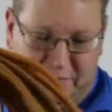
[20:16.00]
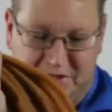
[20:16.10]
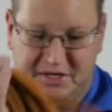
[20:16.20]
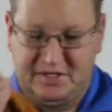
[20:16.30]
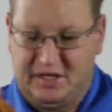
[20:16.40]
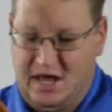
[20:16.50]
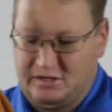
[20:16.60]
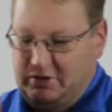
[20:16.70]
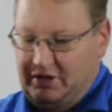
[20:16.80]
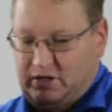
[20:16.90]
this
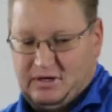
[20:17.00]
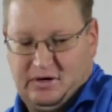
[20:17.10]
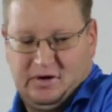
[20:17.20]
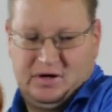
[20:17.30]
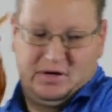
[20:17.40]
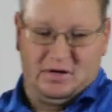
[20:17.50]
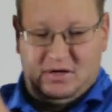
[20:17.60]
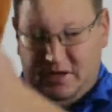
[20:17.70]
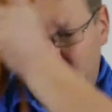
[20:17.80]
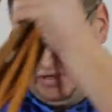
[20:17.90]
allows me to do
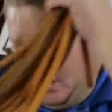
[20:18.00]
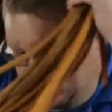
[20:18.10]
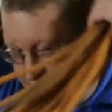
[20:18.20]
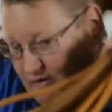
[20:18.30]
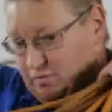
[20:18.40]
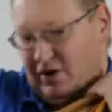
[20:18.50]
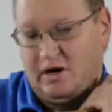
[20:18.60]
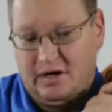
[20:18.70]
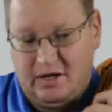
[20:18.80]
is, if I want,